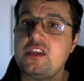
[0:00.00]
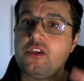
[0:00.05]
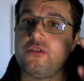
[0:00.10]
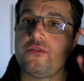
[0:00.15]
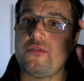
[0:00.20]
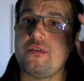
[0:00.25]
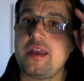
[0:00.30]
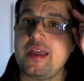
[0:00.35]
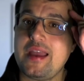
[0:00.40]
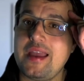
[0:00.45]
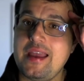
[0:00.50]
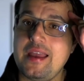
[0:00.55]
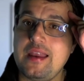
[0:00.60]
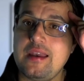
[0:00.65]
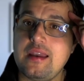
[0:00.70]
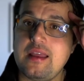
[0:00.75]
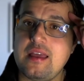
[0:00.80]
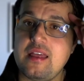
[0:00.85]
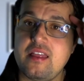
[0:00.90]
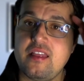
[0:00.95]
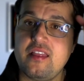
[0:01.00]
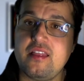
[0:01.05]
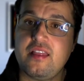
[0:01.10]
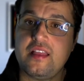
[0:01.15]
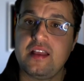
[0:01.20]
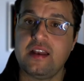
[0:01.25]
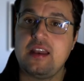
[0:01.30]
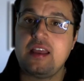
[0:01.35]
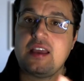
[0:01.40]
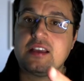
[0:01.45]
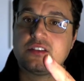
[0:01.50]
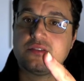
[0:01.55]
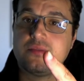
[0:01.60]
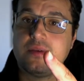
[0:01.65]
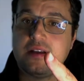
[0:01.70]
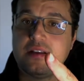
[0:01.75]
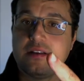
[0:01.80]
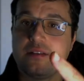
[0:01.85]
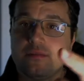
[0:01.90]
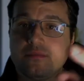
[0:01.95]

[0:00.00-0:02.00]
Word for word: you in the next one.